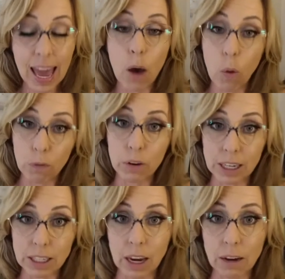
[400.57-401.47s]
over an
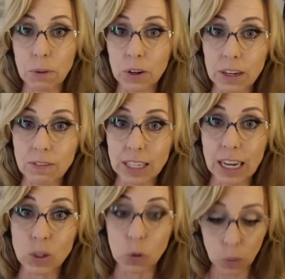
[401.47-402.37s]
extended period of
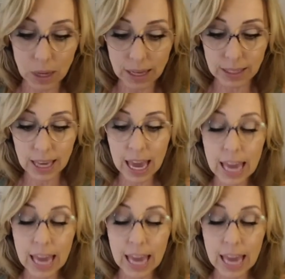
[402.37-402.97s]
days or weeks,